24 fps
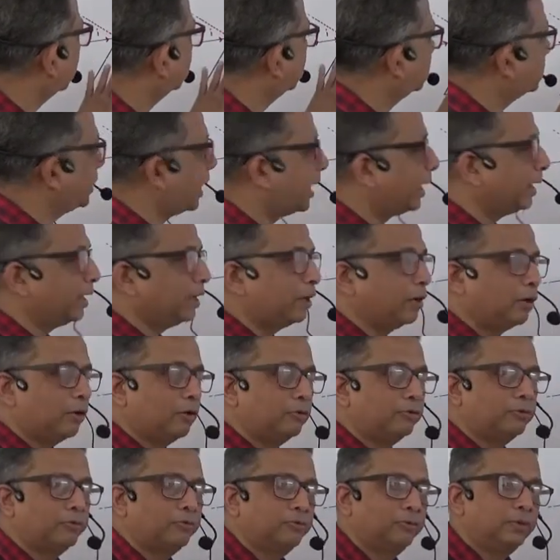this angle
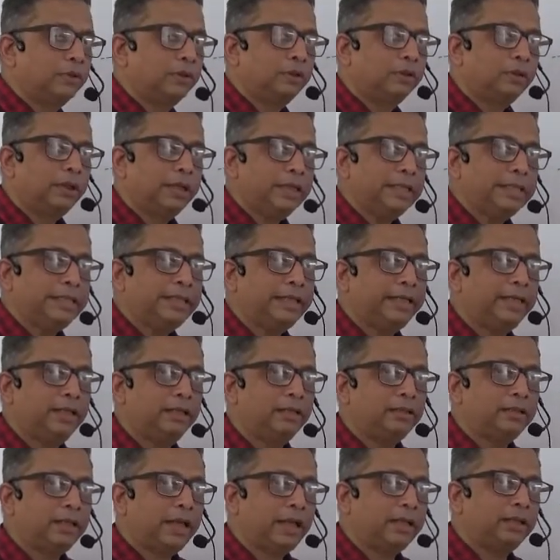of
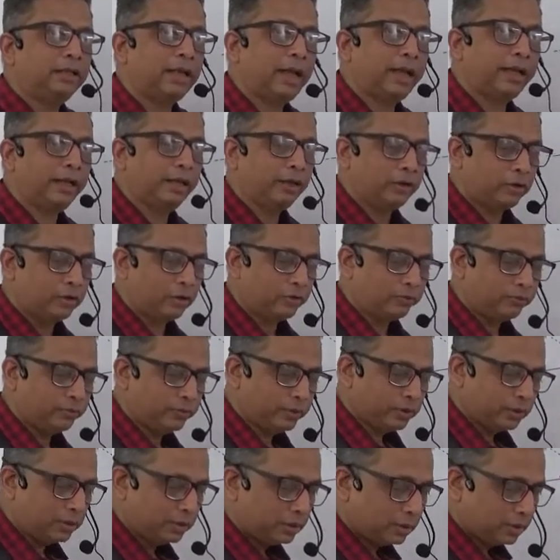incidence and the angle
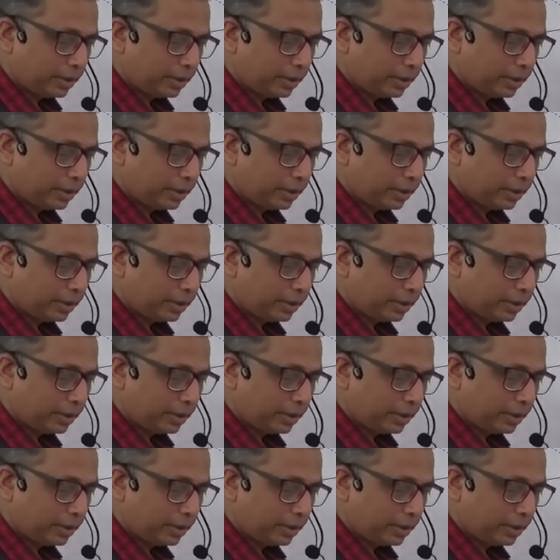of